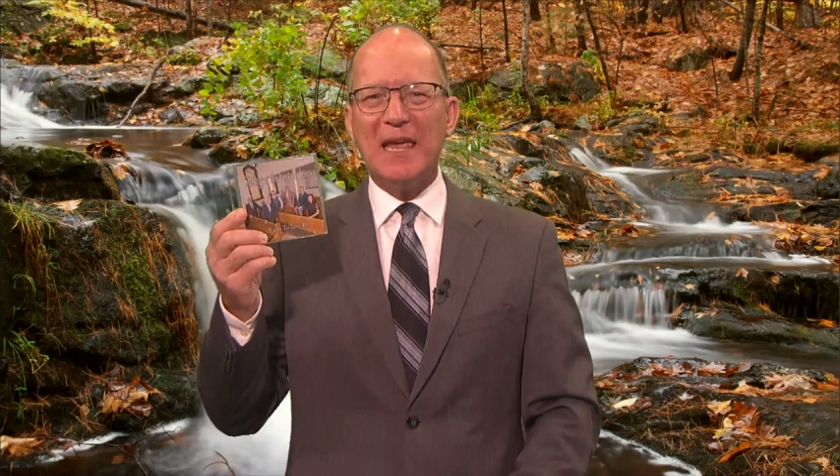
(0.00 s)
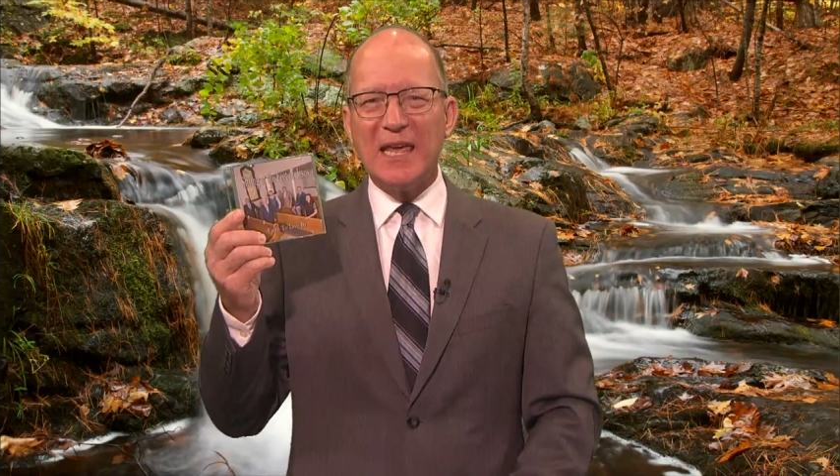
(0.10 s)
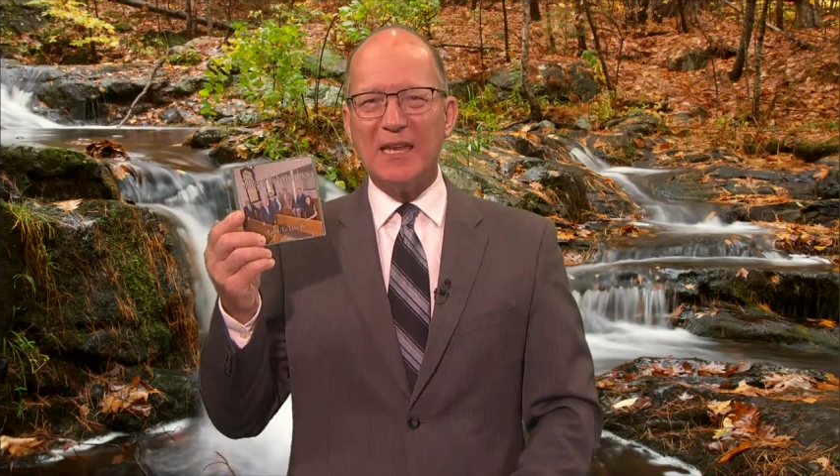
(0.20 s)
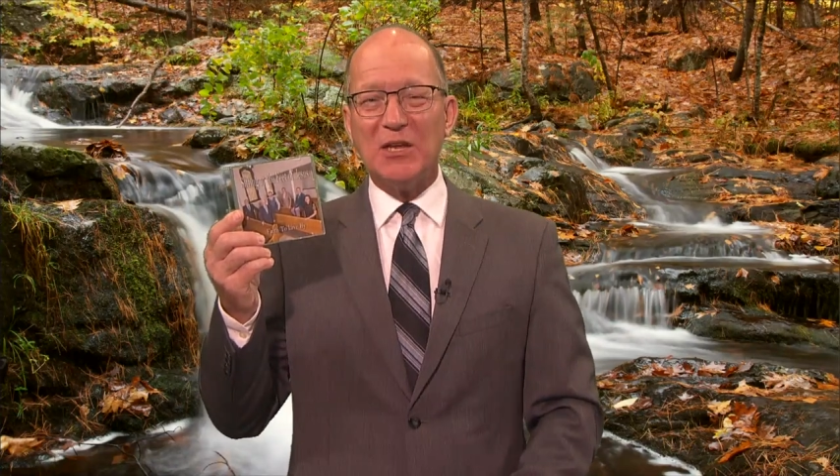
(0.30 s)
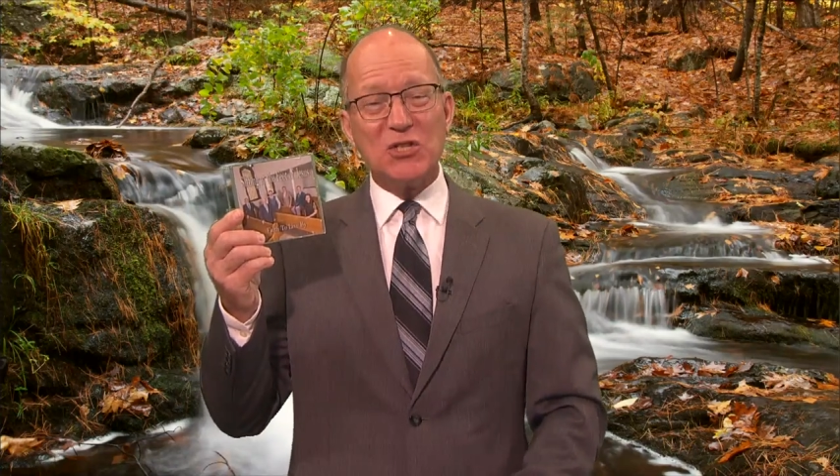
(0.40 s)

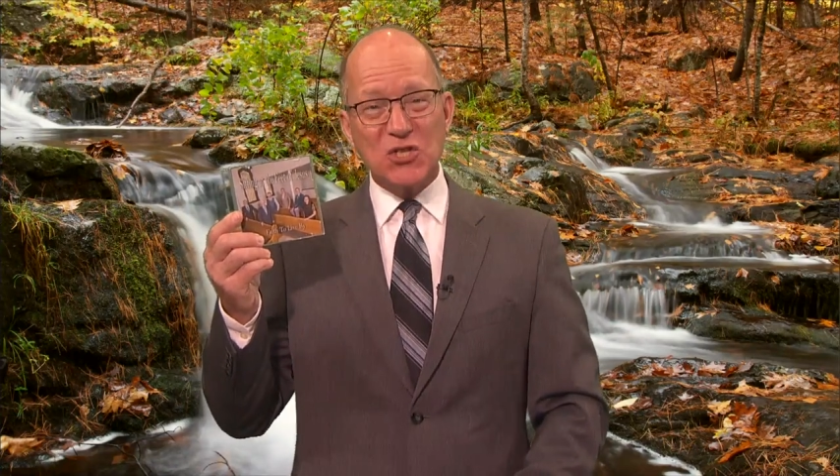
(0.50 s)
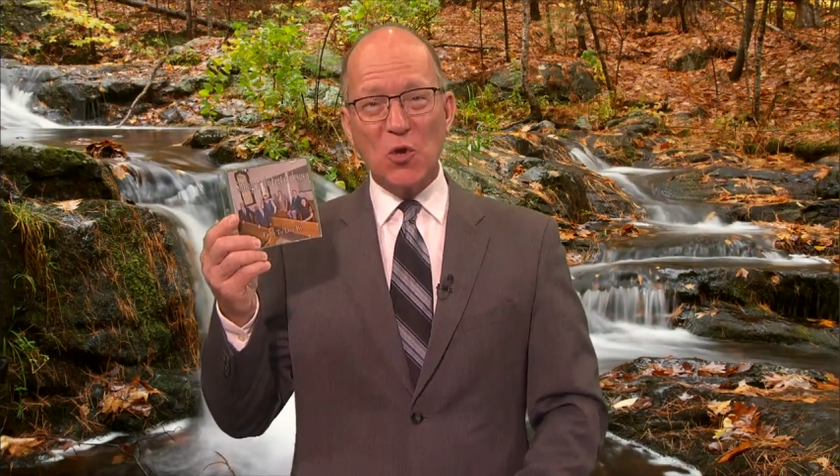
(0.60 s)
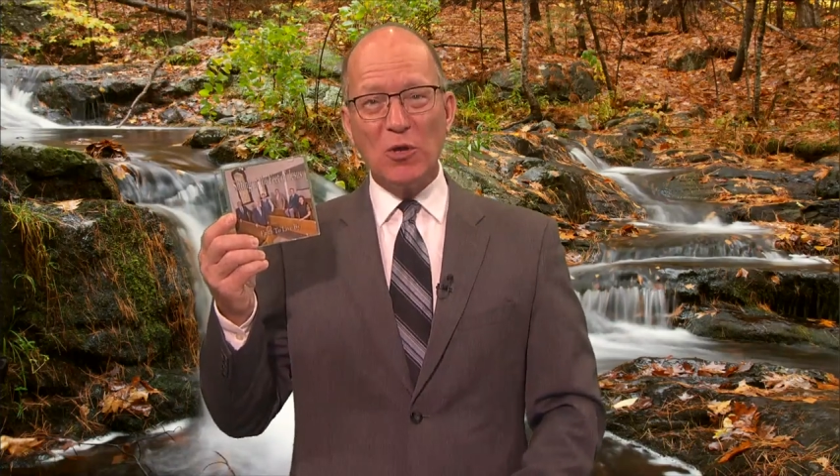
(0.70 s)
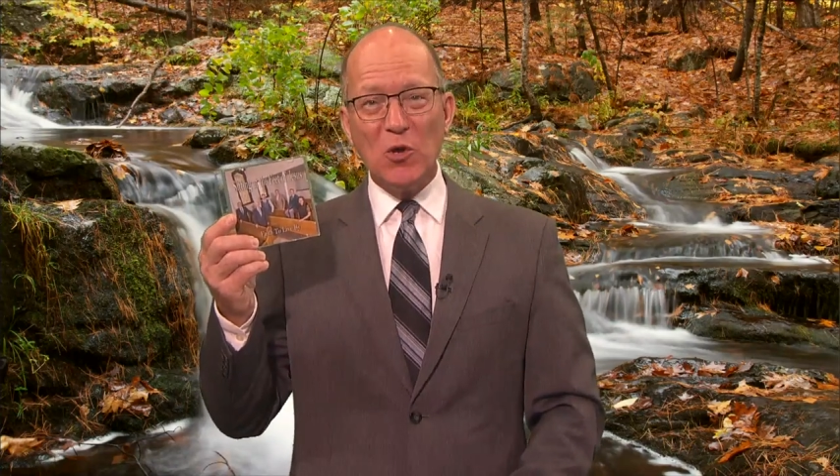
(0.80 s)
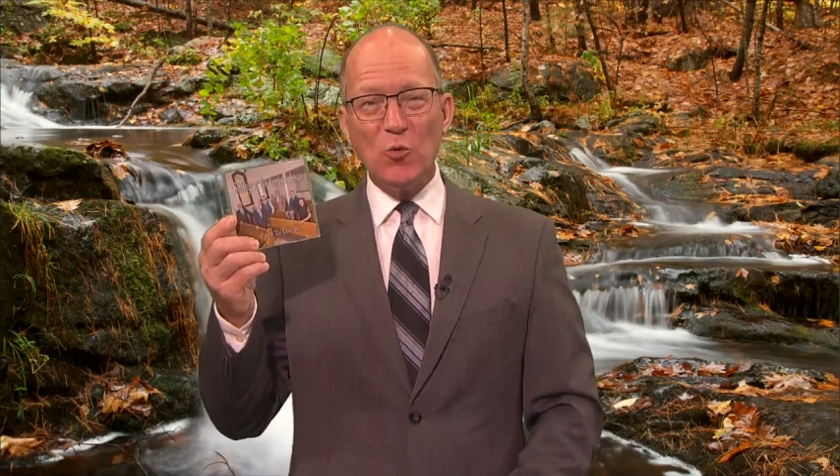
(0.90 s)
in
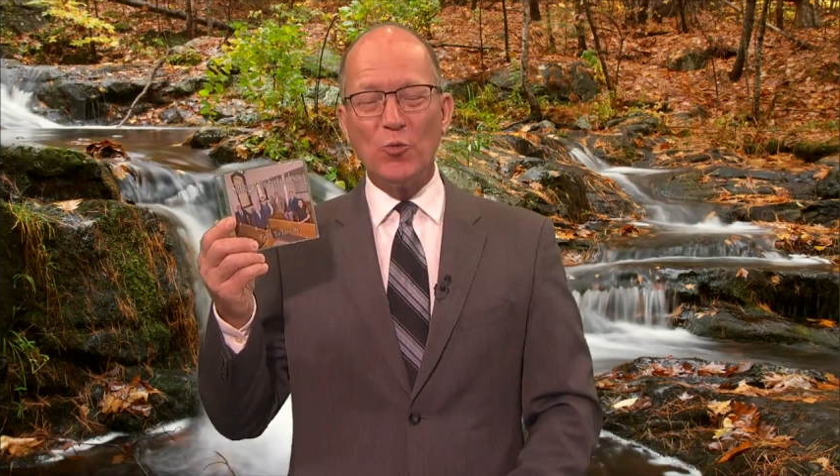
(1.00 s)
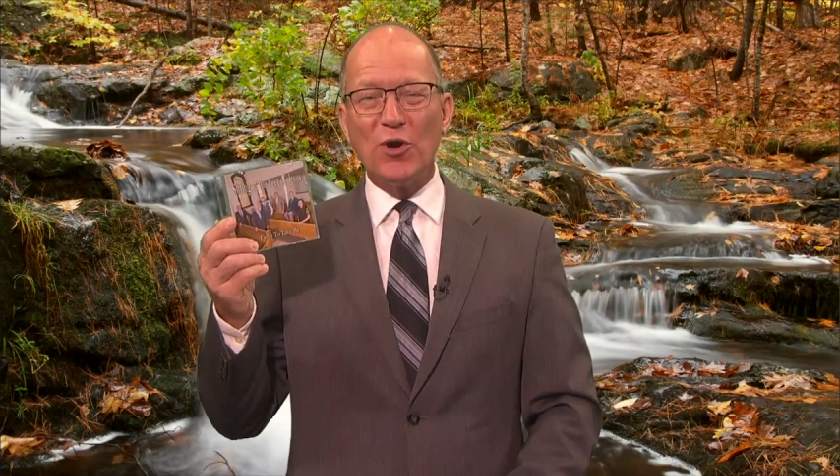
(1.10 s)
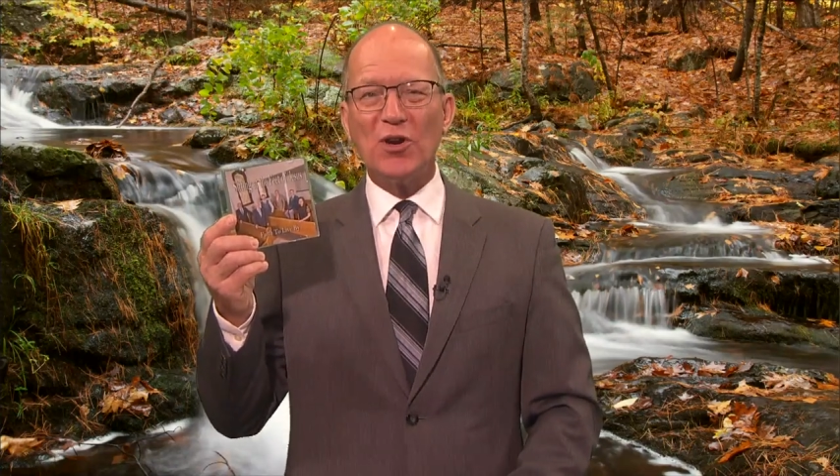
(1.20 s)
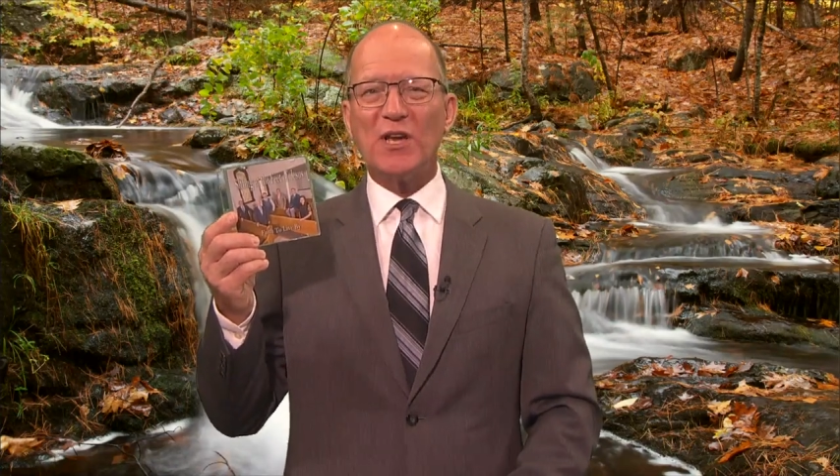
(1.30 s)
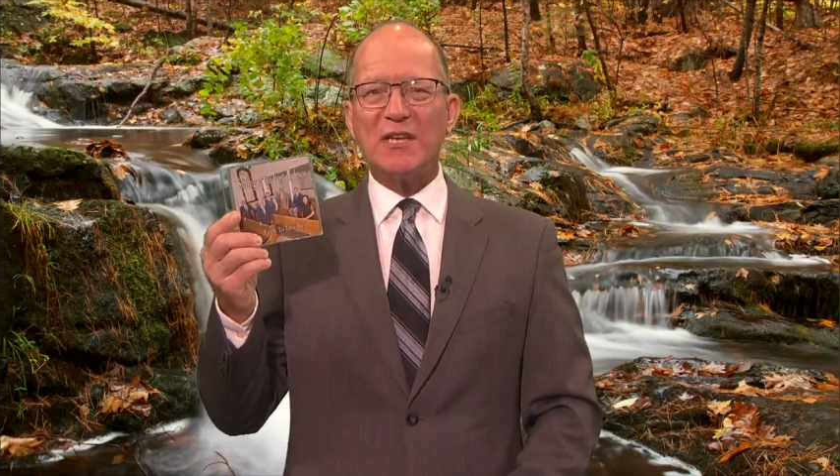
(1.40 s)
solo work,